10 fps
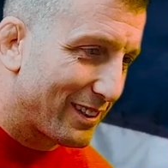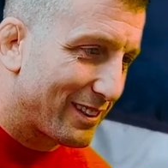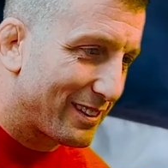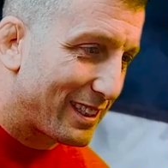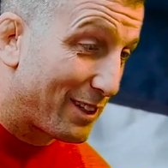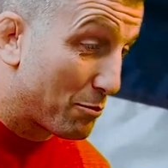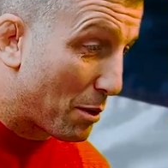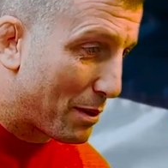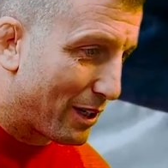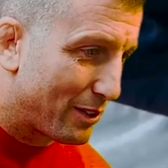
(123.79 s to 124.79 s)
they give him a
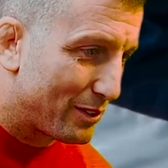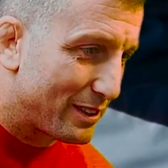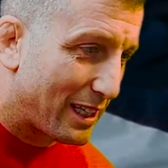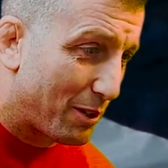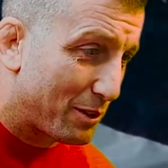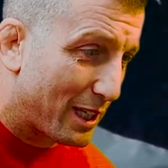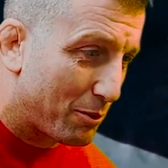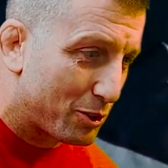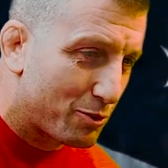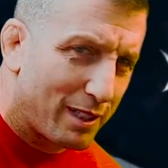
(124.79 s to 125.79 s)
belt. That
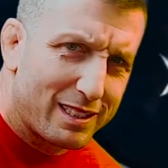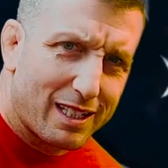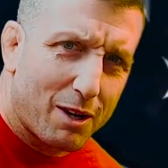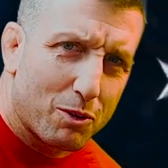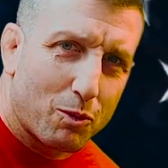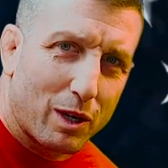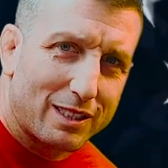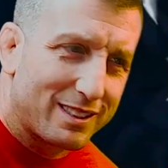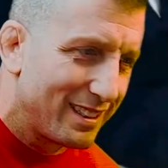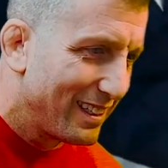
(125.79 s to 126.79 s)
was crazy. I want to
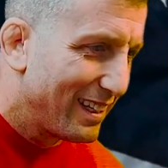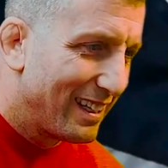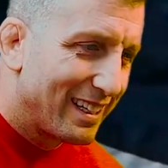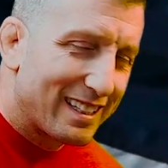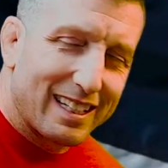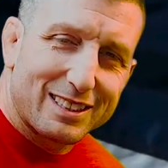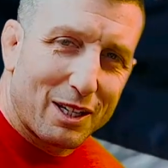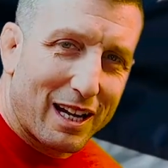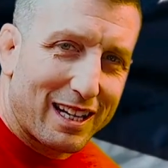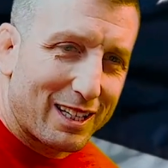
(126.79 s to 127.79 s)
watch. Guys,
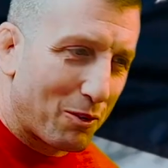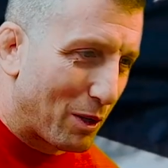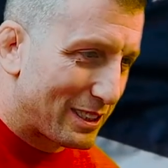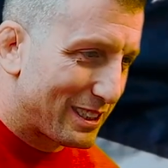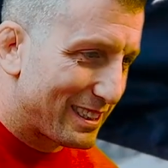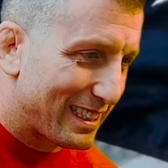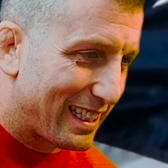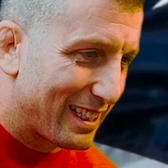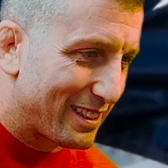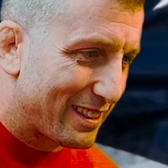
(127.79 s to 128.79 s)
I got to watch this
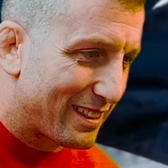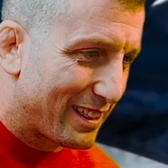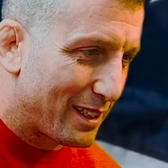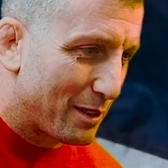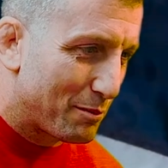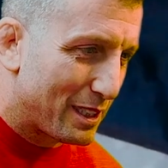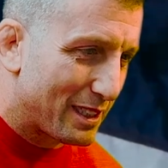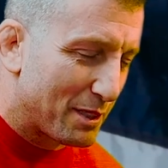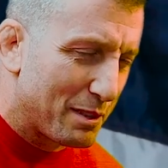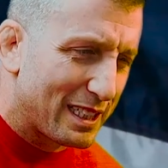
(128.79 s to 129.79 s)
again. And let me
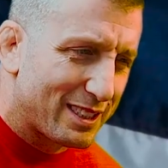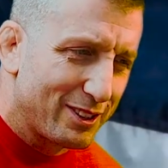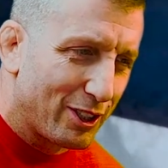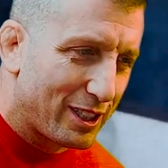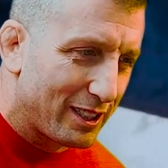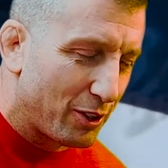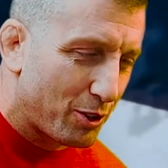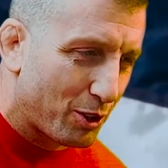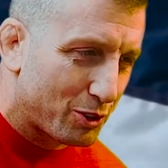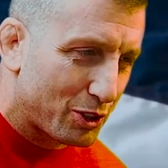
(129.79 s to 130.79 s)
look a little
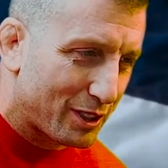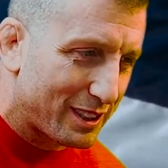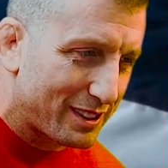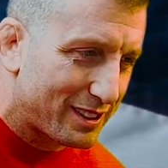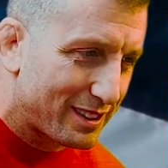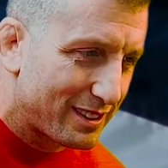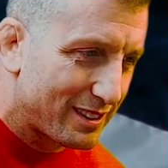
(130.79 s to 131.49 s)
closer because